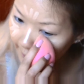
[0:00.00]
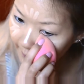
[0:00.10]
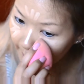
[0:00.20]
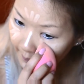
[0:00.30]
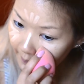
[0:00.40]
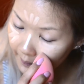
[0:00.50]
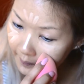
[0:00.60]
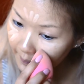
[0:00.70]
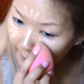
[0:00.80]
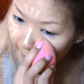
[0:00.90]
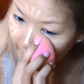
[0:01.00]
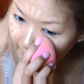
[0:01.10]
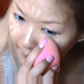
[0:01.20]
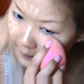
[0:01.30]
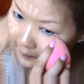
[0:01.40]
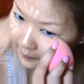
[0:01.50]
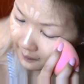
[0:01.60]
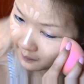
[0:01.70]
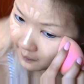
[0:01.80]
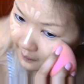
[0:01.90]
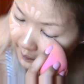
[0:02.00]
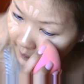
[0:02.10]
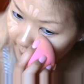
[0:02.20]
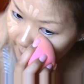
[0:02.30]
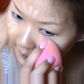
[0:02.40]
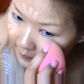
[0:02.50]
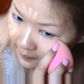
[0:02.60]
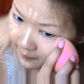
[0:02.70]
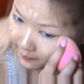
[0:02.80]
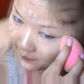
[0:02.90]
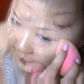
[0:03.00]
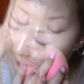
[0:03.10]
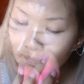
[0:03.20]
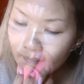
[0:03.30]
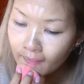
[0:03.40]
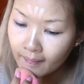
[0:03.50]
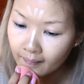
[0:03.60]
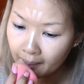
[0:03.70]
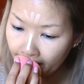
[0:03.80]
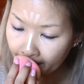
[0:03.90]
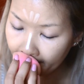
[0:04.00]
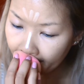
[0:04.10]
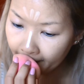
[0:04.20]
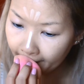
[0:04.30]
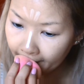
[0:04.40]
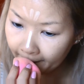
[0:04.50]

the products I used in this video in the description box, and in case you're